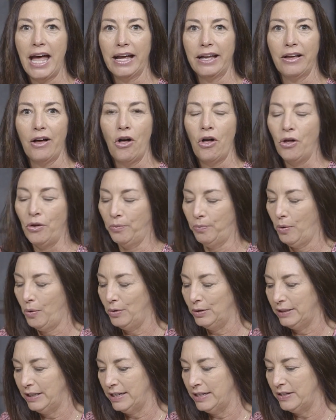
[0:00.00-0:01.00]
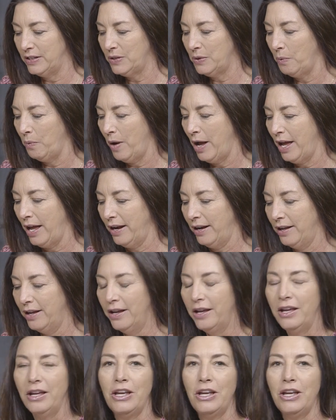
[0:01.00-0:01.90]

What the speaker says: tech all rolled into one.